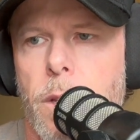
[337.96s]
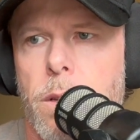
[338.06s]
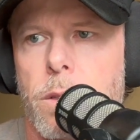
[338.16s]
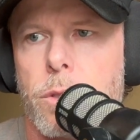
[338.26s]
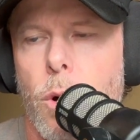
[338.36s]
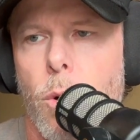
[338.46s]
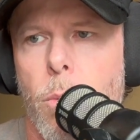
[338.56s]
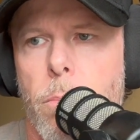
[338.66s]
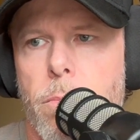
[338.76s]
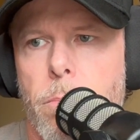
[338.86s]

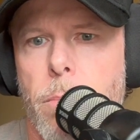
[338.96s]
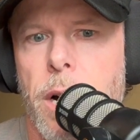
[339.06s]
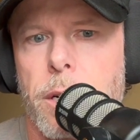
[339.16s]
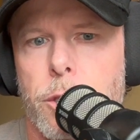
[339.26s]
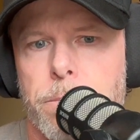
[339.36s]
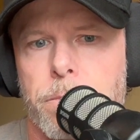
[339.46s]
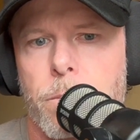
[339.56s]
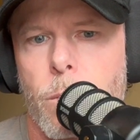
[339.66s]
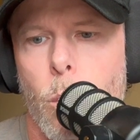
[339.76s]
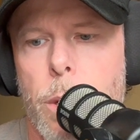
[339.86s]
So marriage,
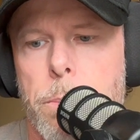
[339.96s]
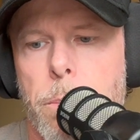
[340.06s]
we've